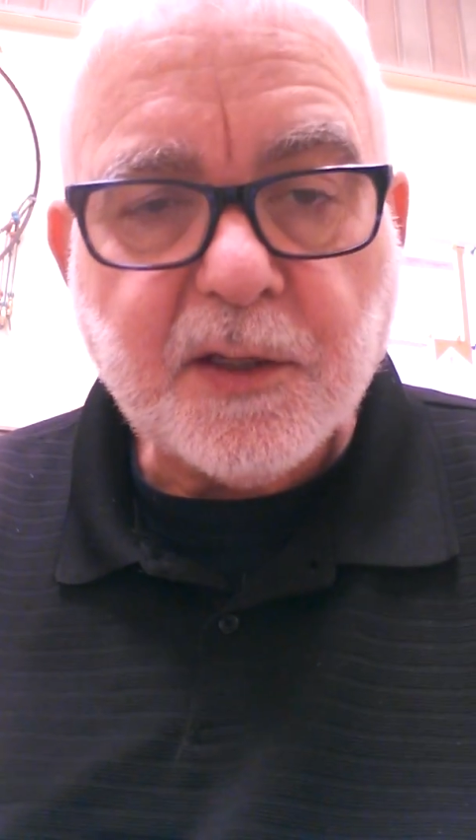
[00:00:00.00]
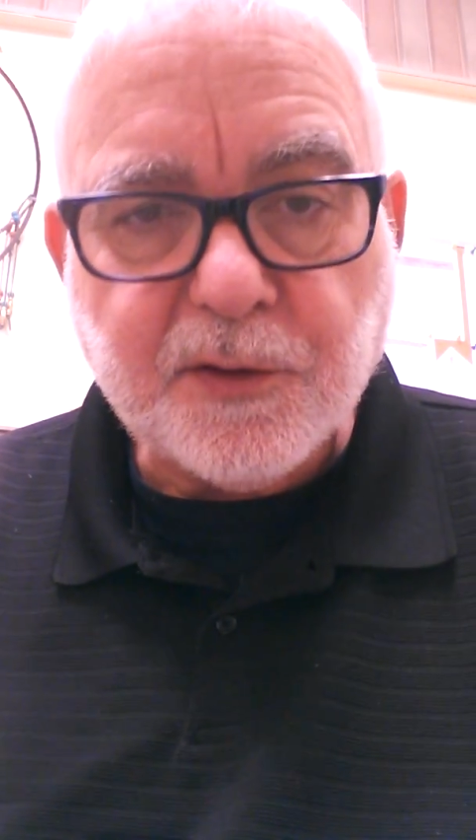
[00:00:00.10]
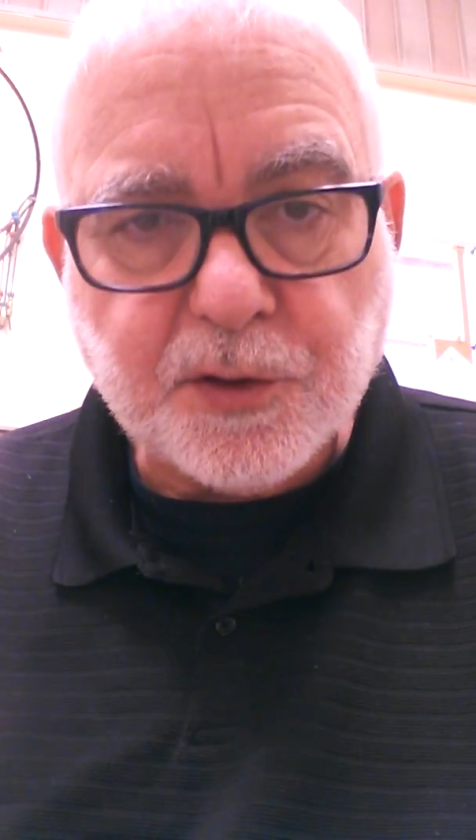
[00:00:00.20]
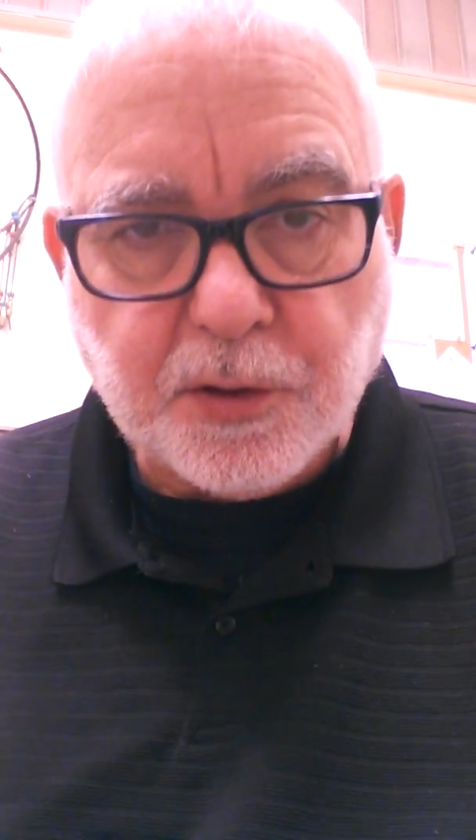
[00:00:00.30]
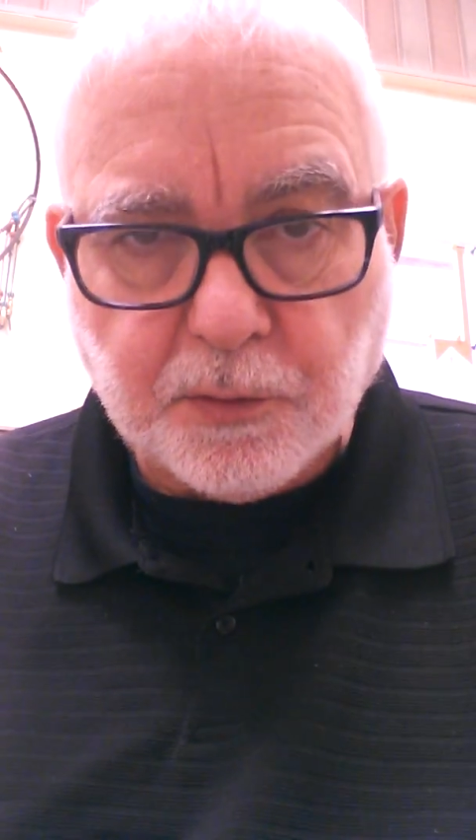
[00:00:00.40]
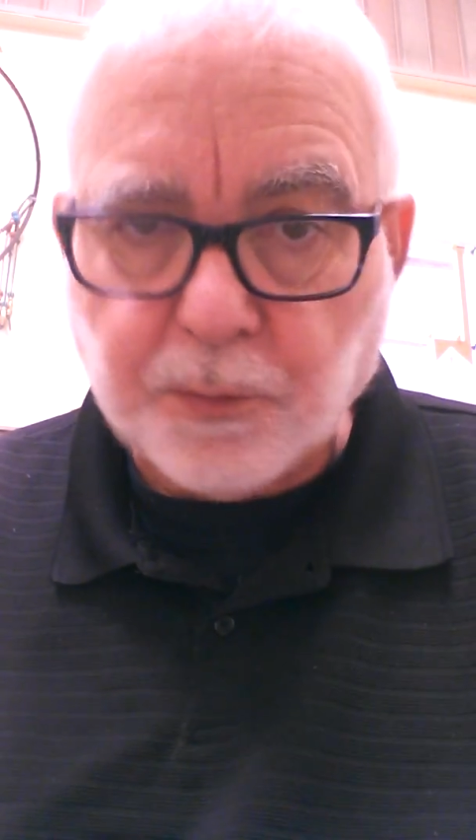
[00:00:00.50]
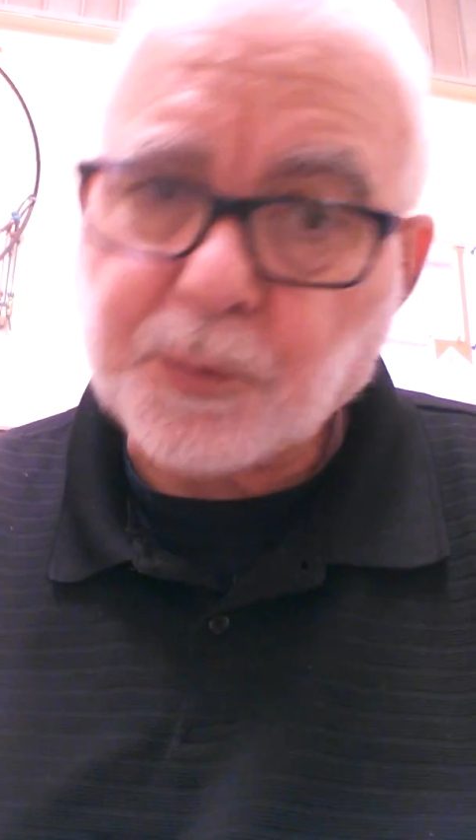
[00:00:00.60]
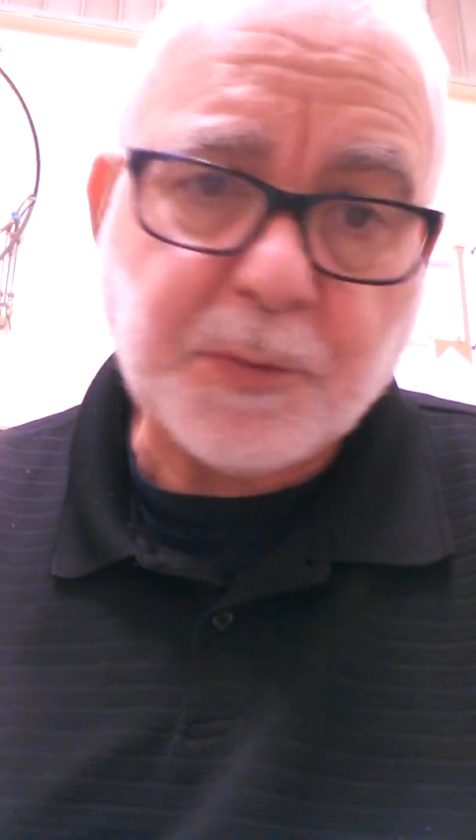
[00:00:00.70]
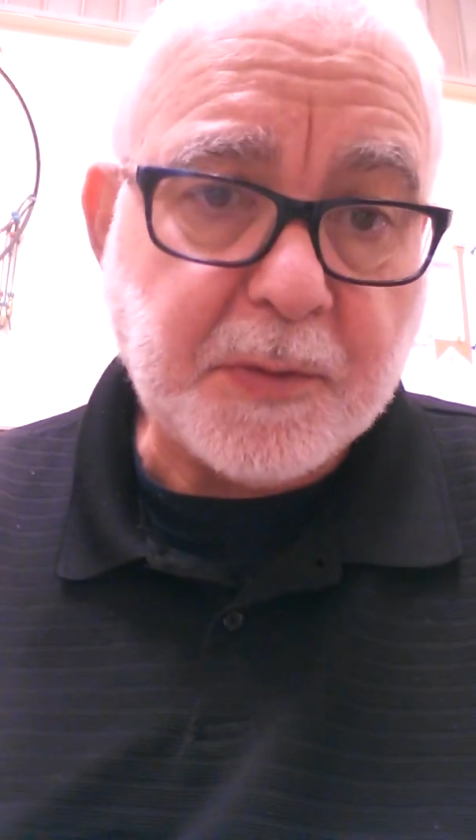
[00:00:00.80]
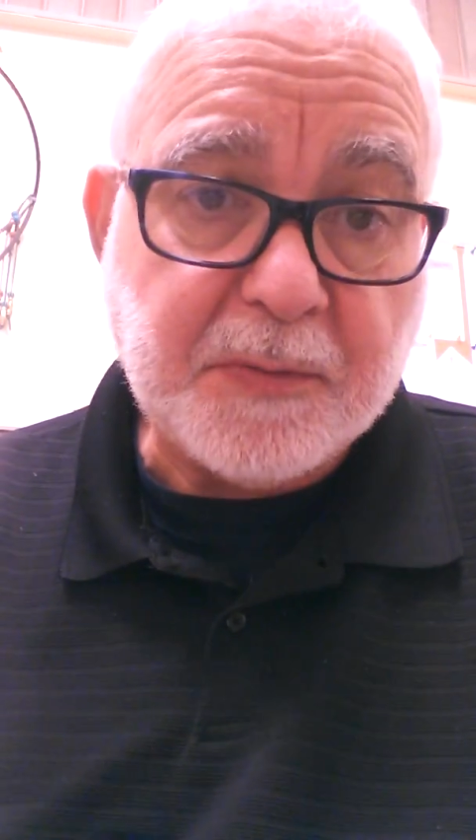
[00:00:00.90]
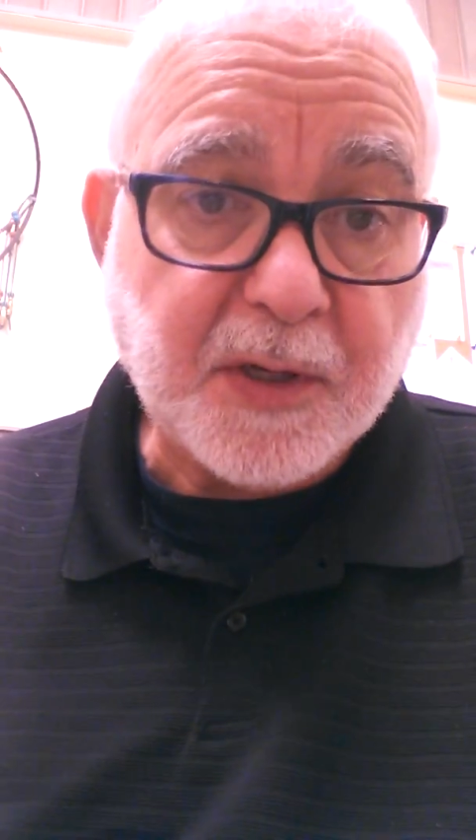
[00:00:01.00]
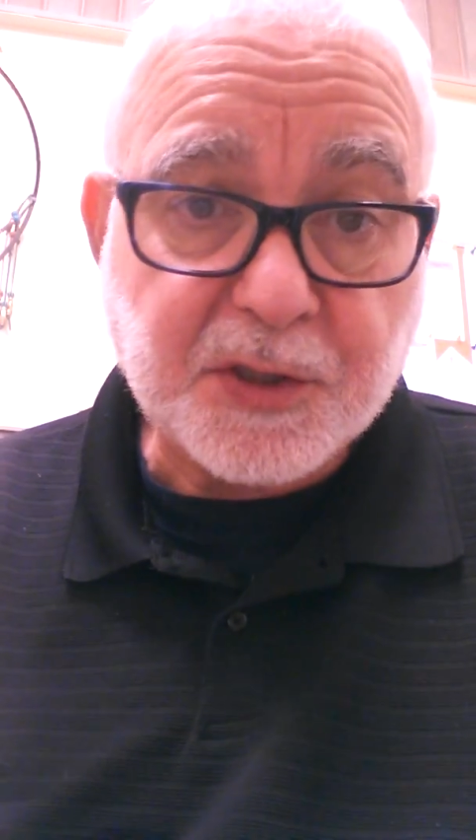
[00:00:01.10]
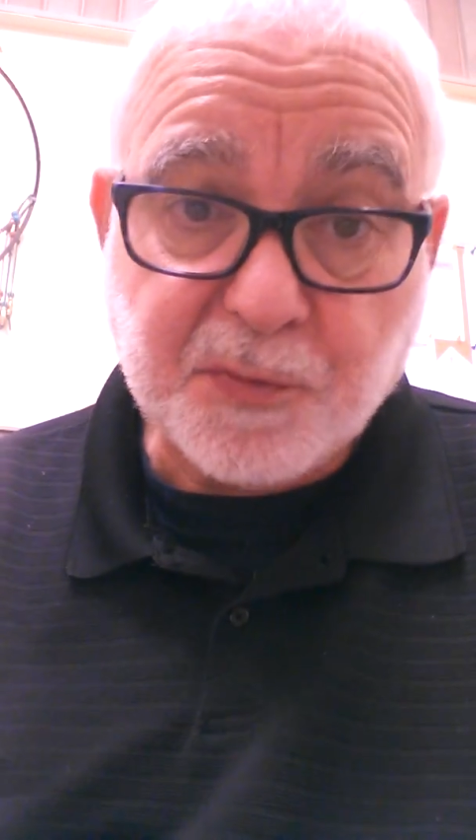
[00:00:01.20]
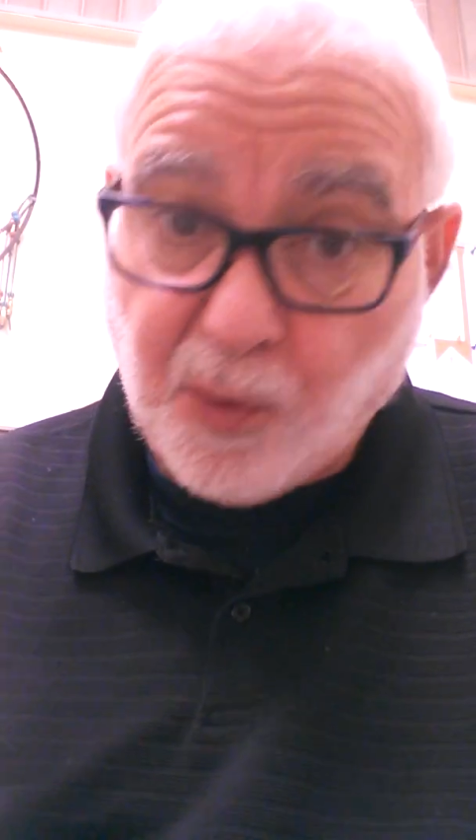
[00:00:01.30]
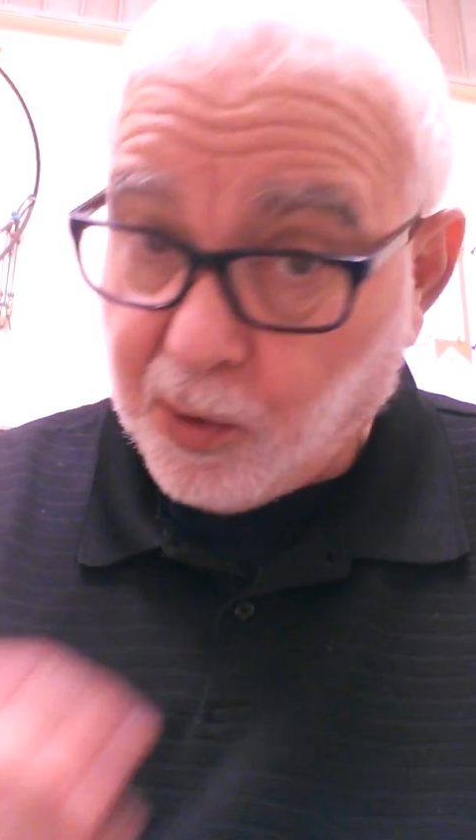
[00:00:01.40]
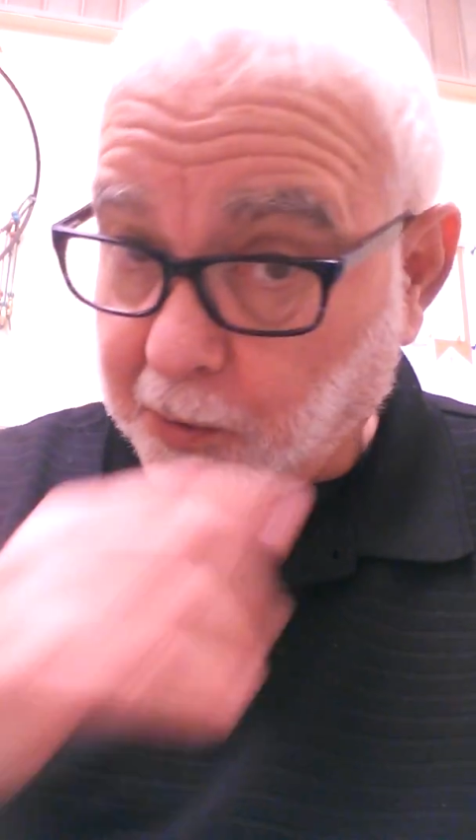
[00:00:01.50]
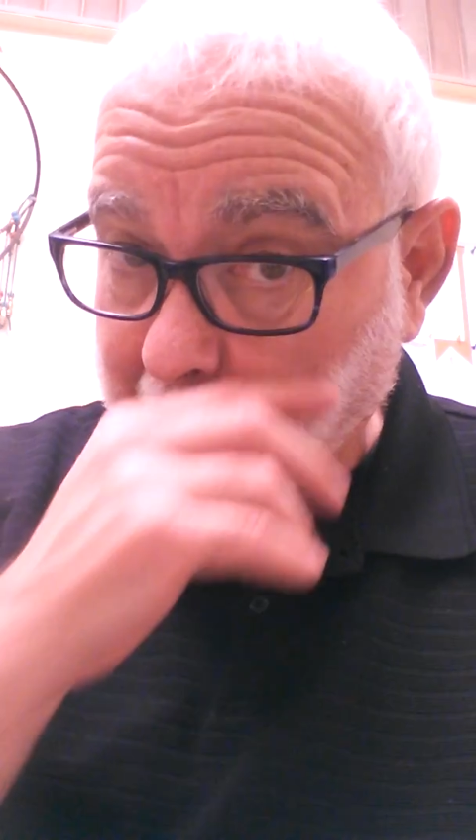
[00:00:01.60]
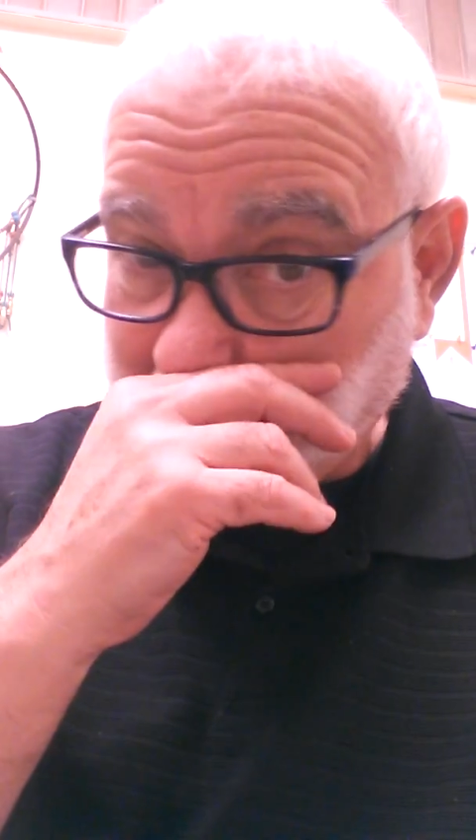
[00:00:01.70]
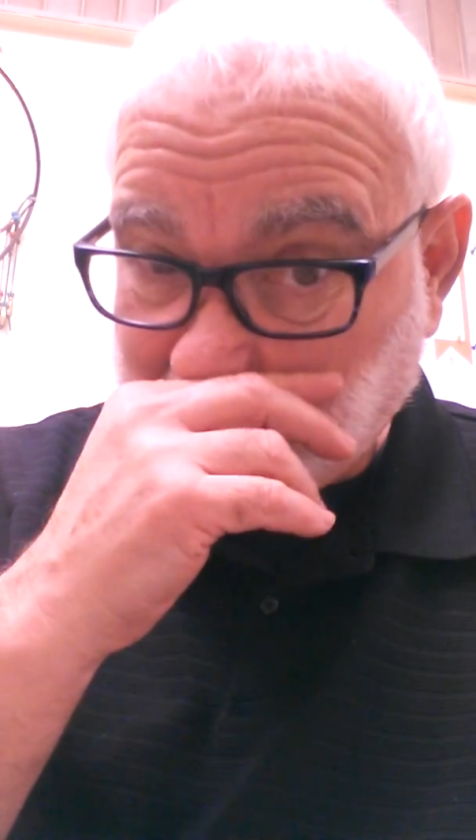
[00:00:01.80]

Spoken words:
the children would be much smaller.